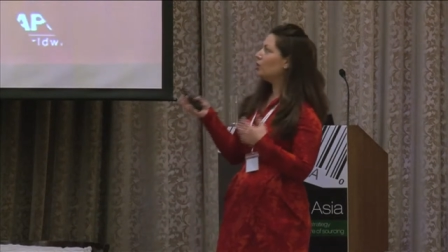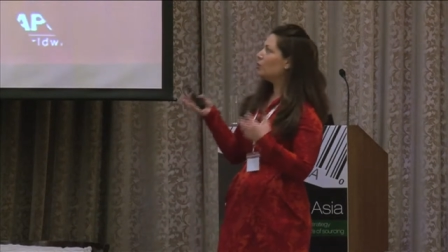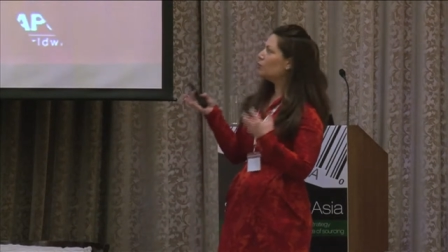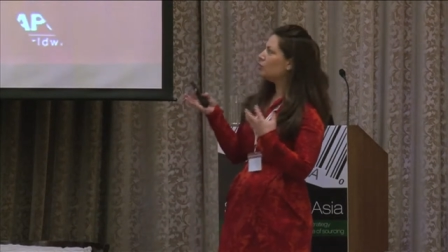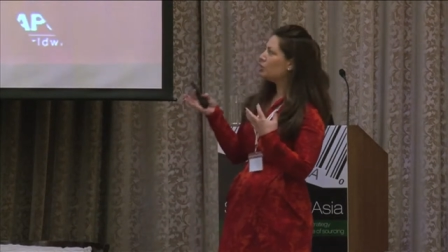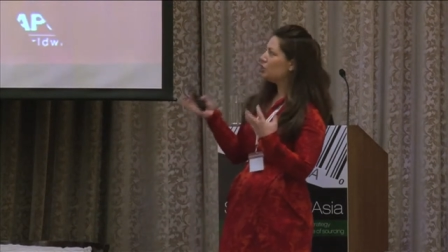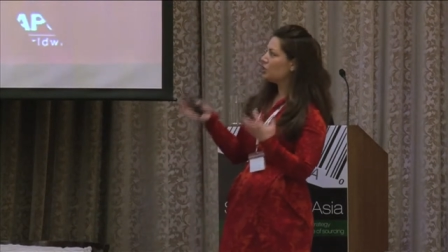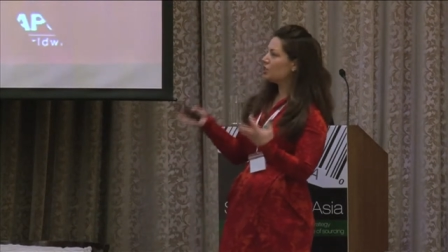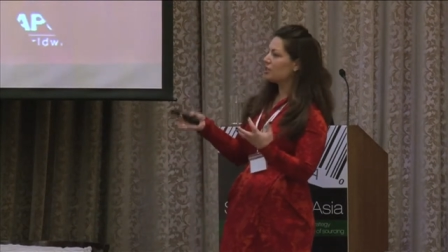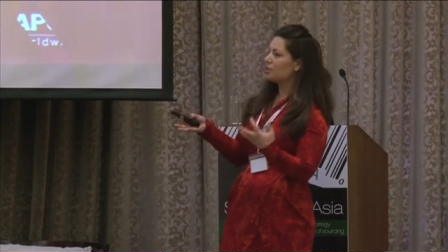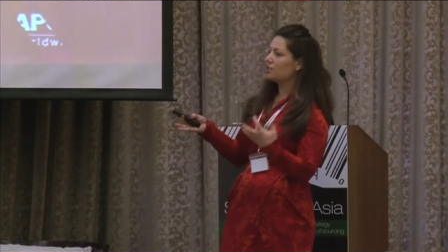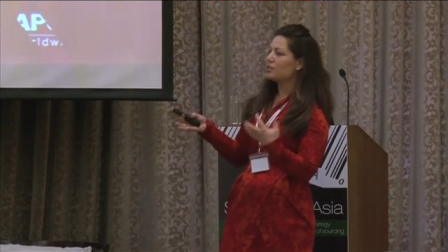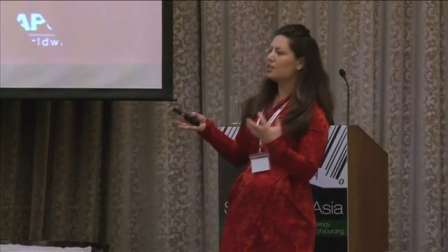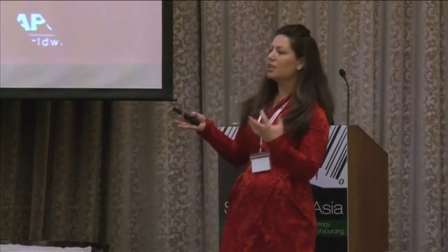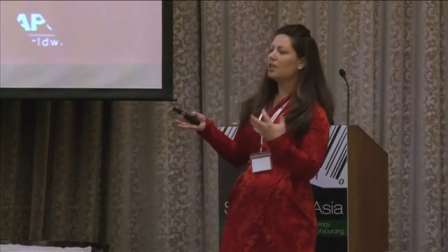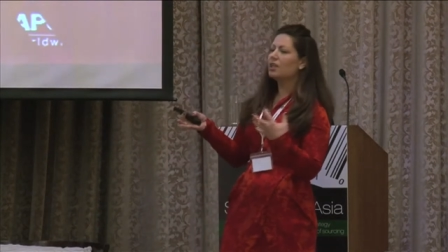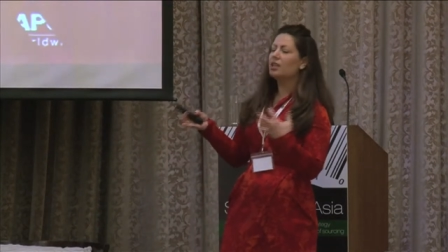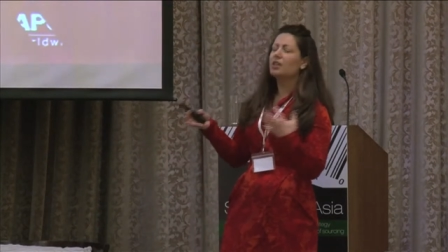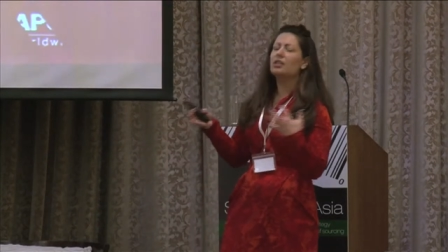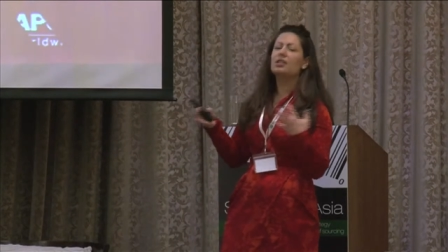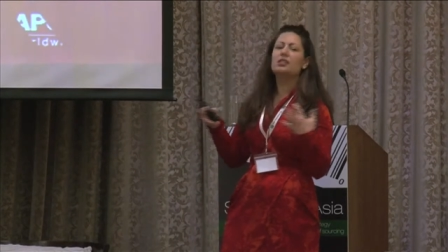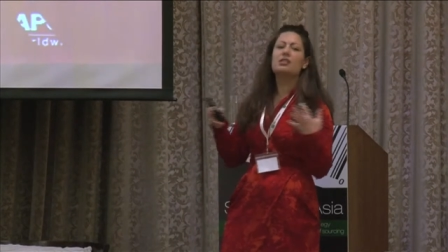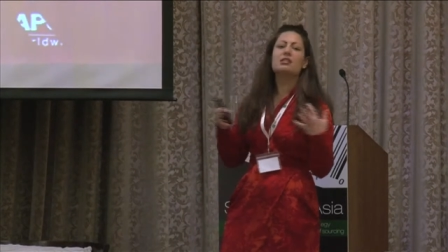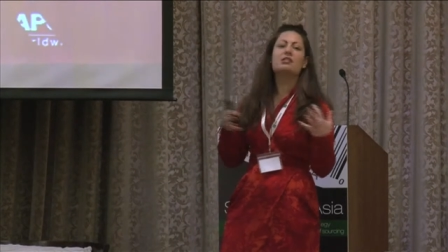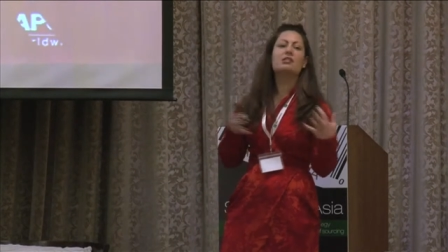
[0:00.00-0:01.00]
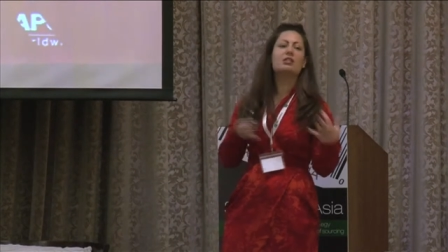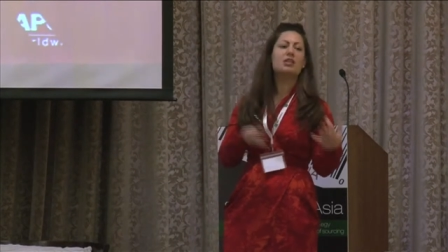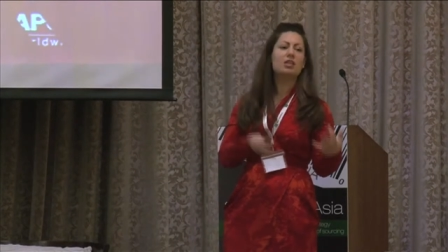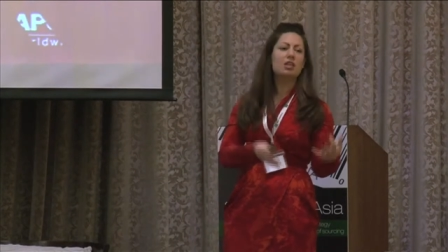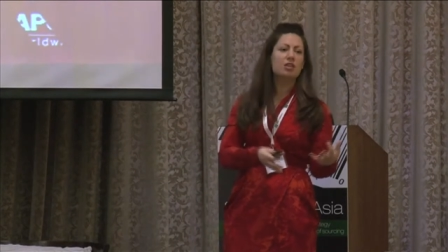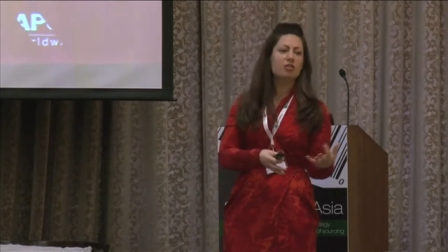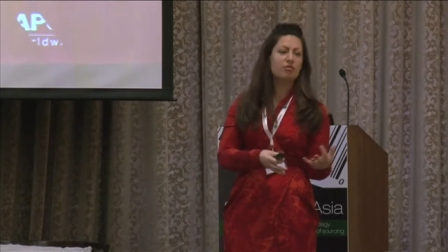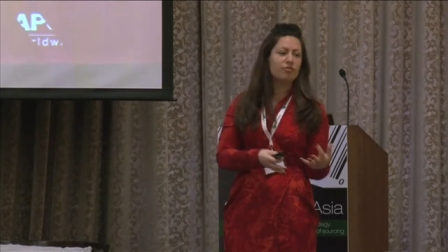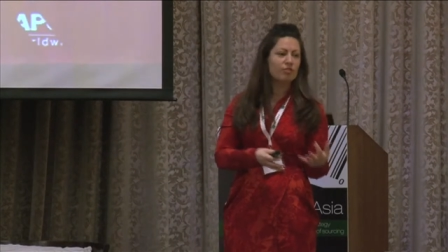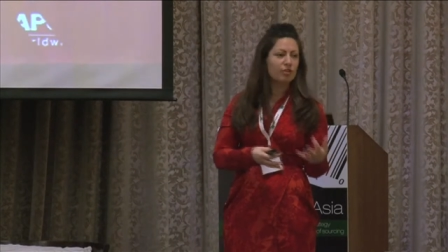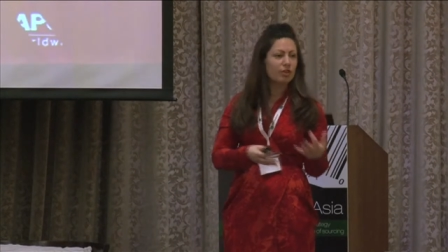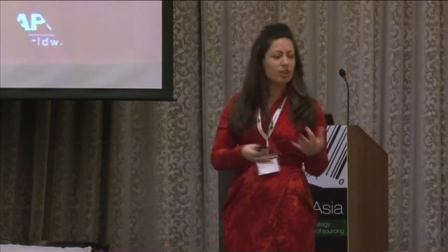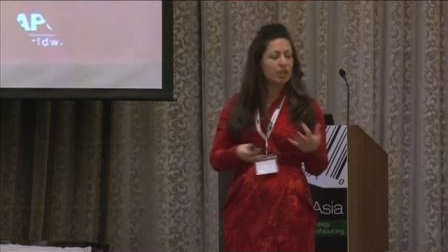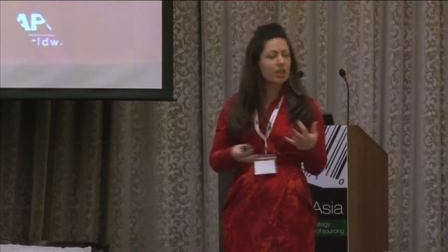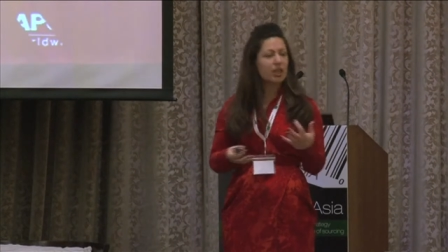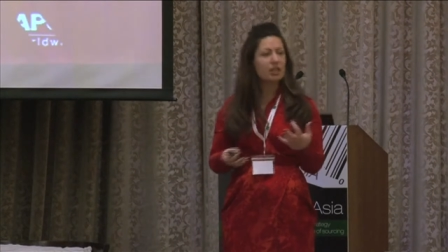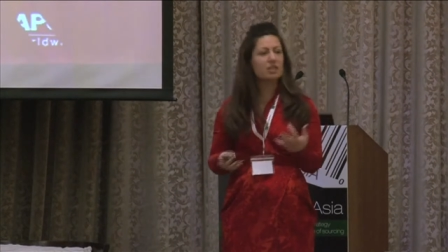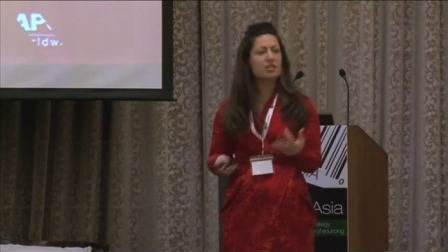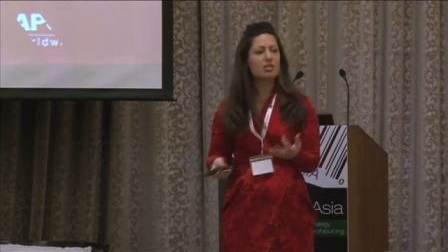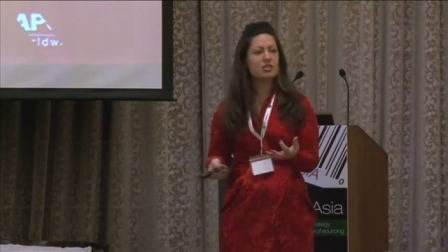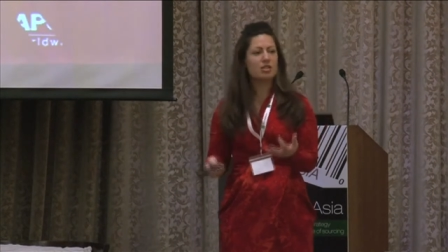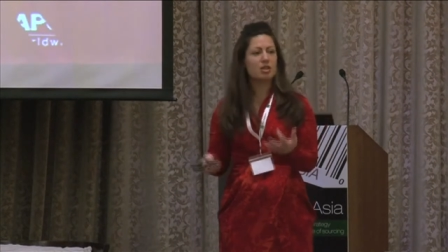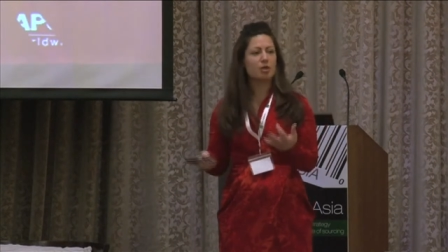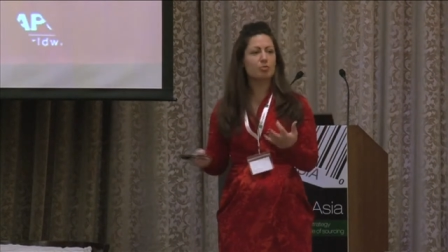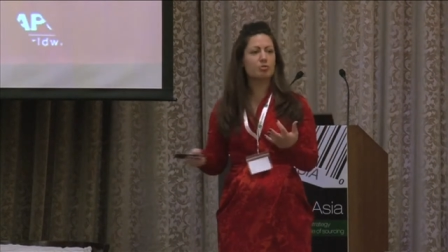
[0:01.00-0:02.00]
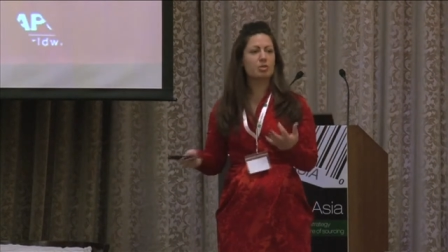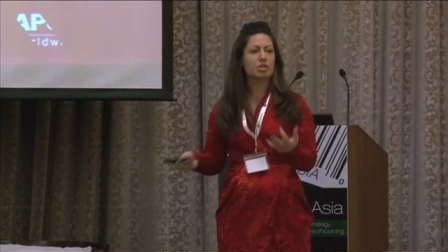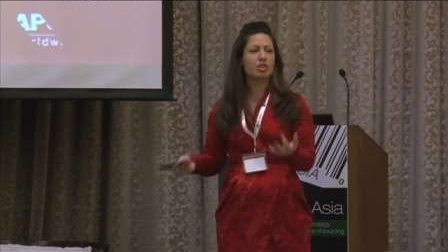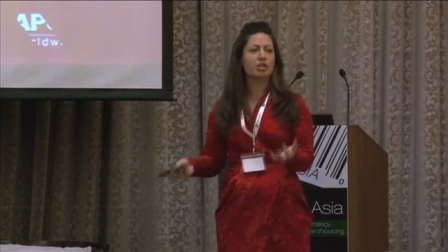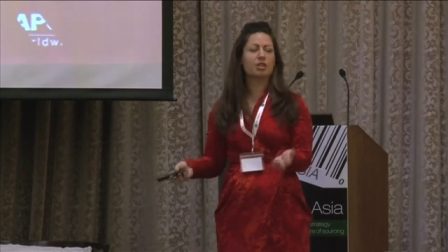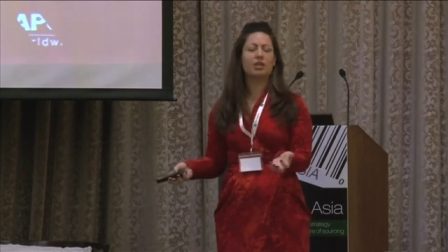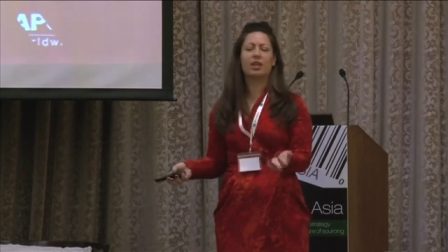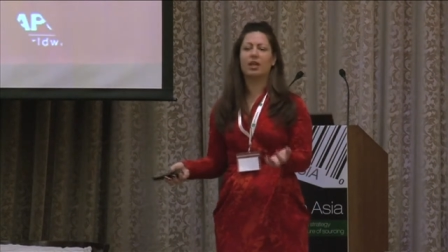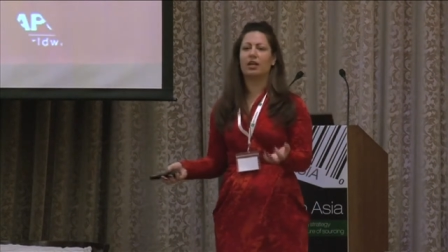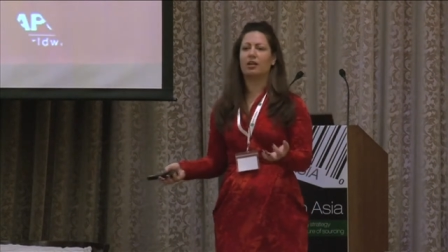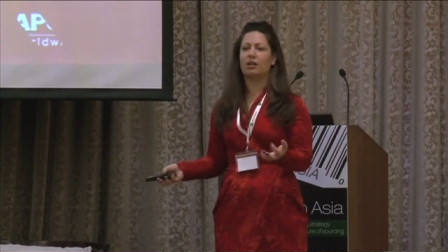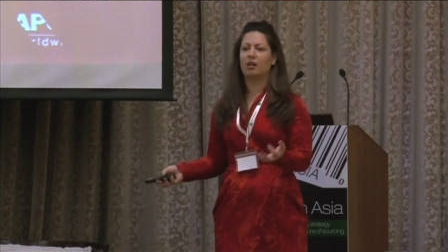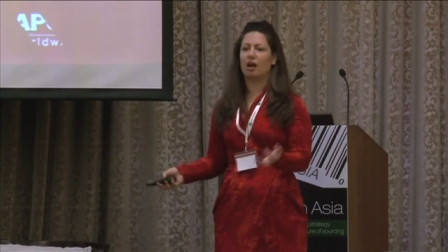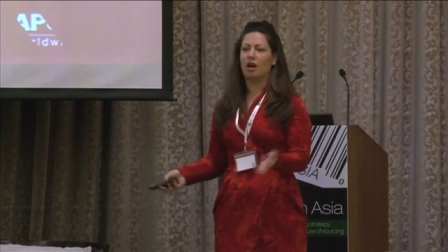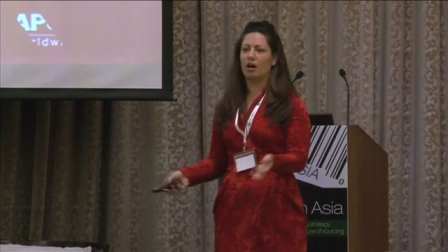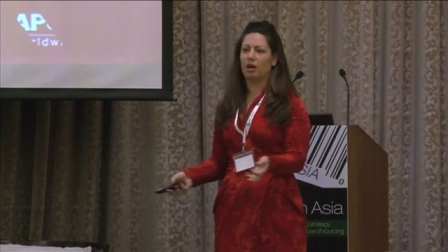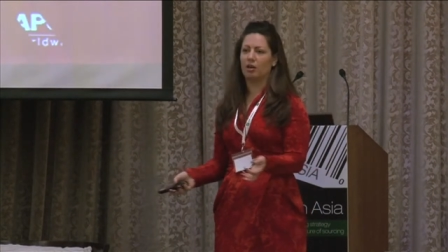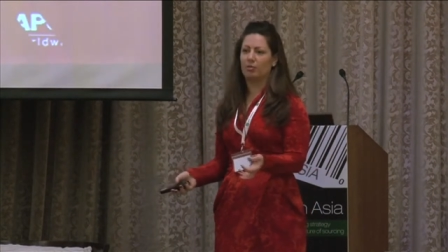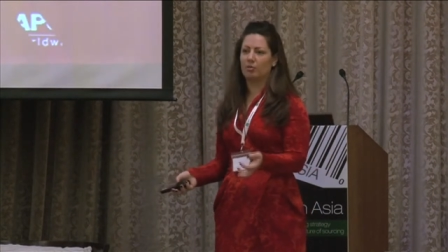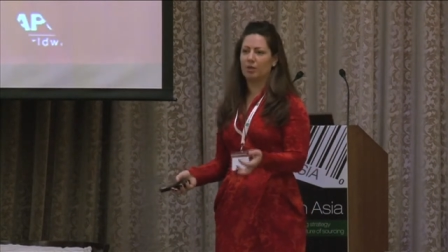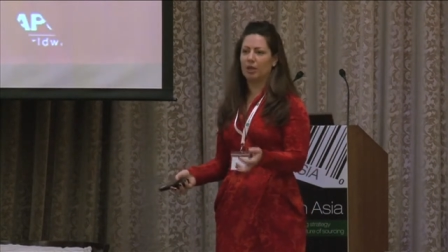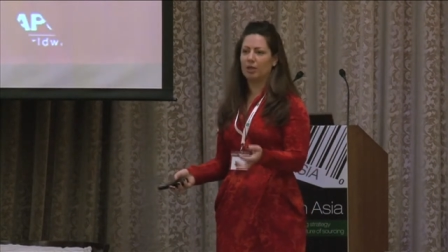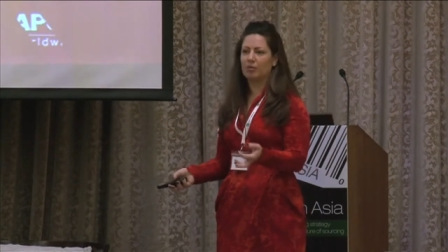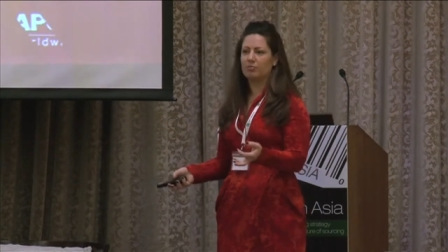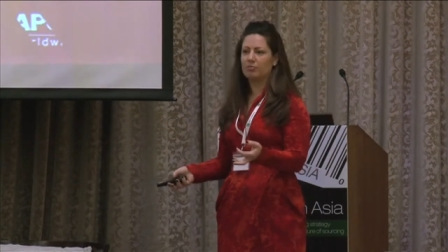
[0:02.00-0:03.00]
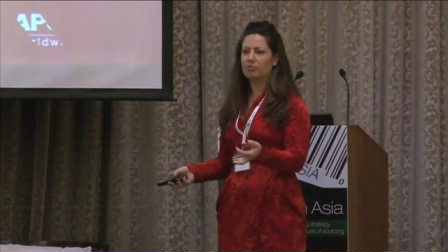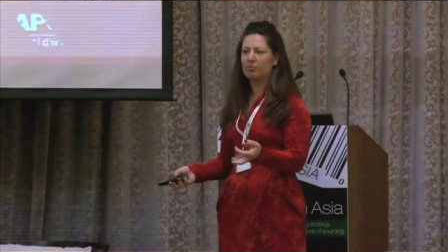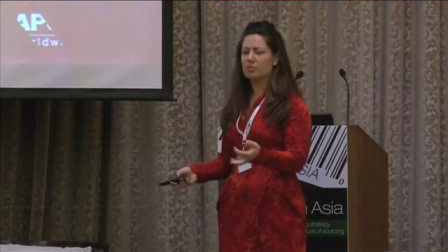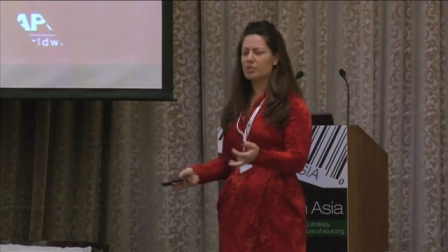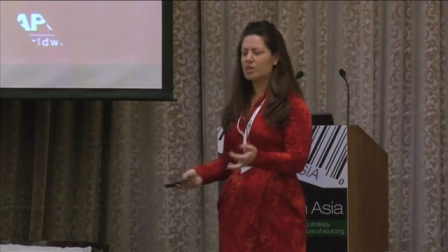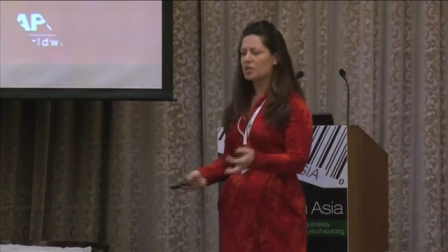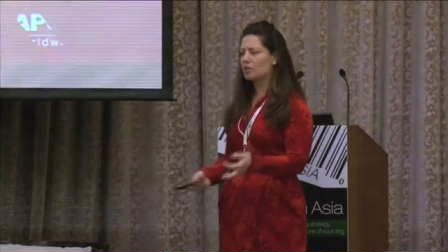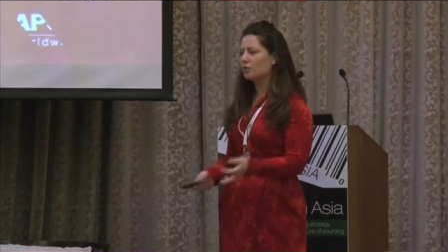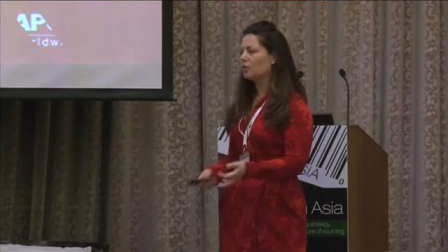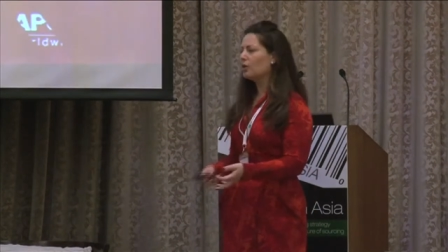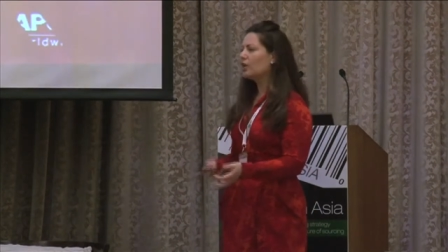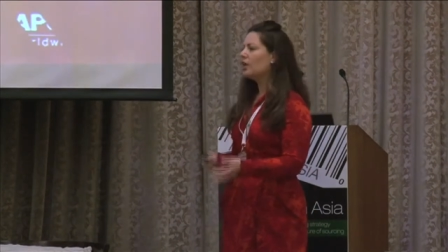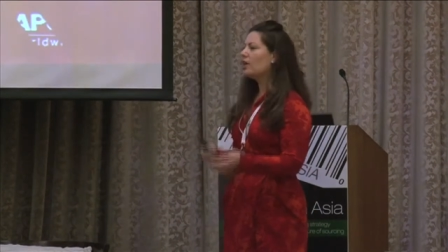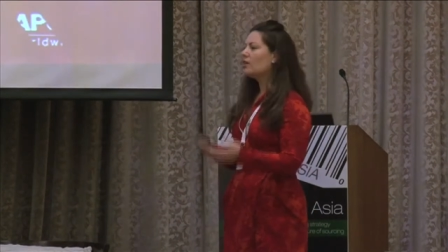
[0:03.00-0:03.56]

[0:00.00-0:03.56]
which is this need for a consumption-led economy. So